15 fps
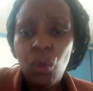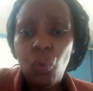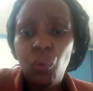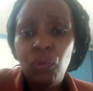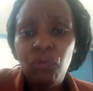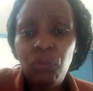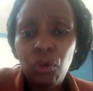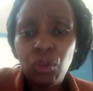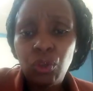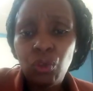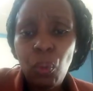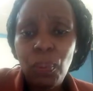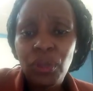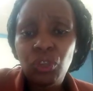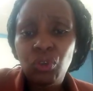We've
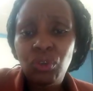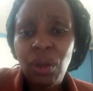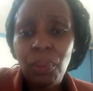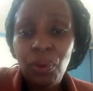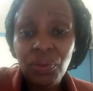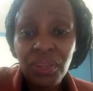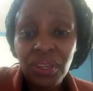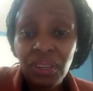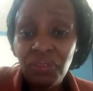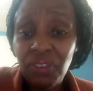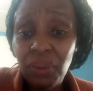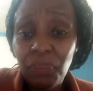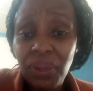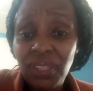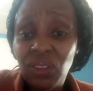also mentioned about the
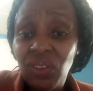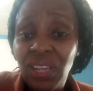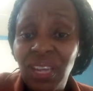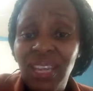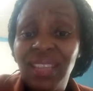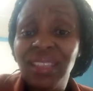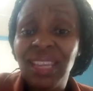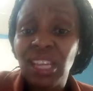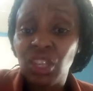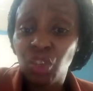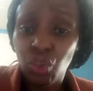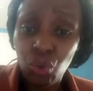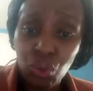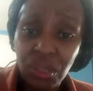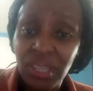different personnel, their
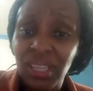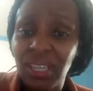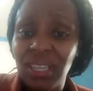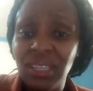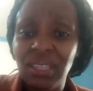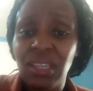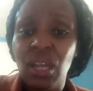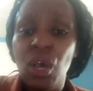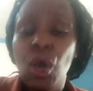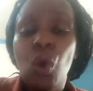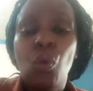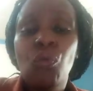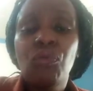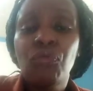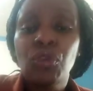duties.
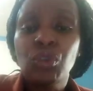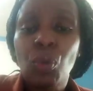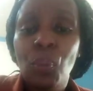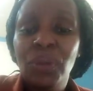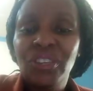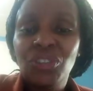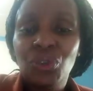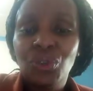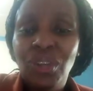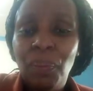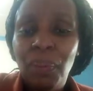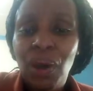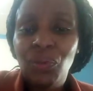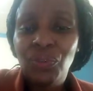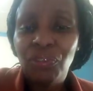We've also mentioned
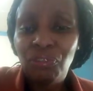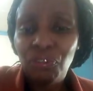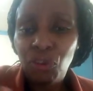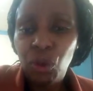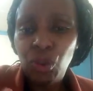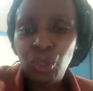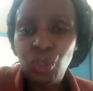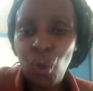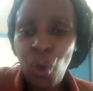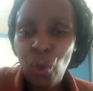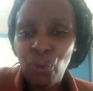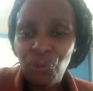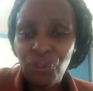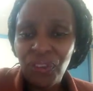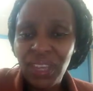about the front
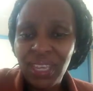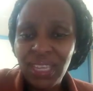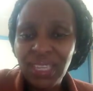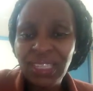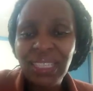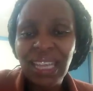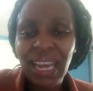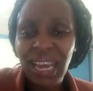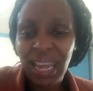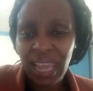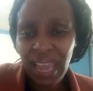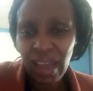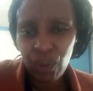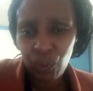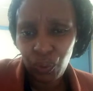office
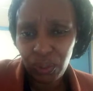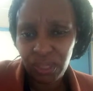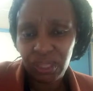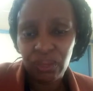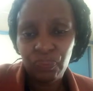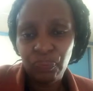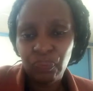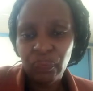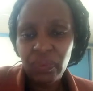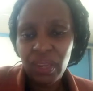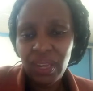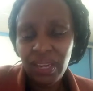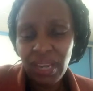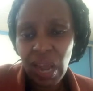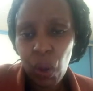layout.
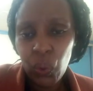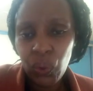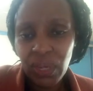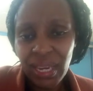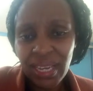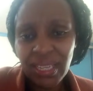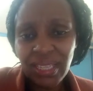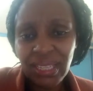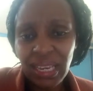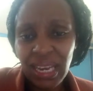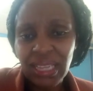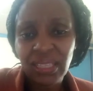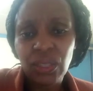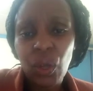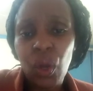Now, next
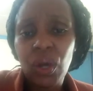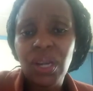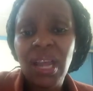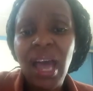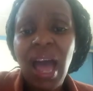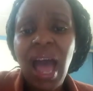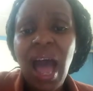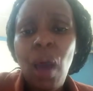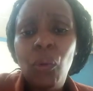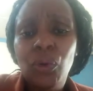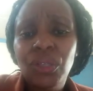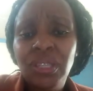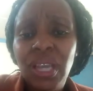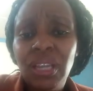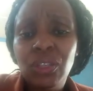lesson, I
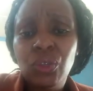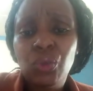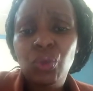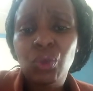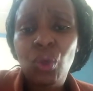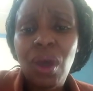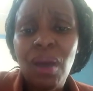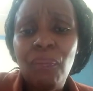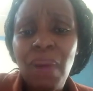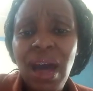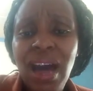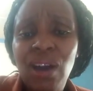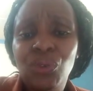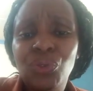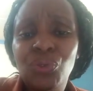want us to talk
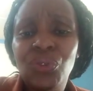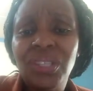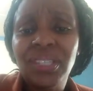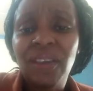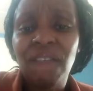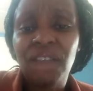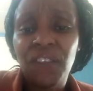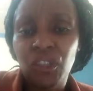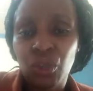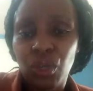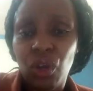about reservation.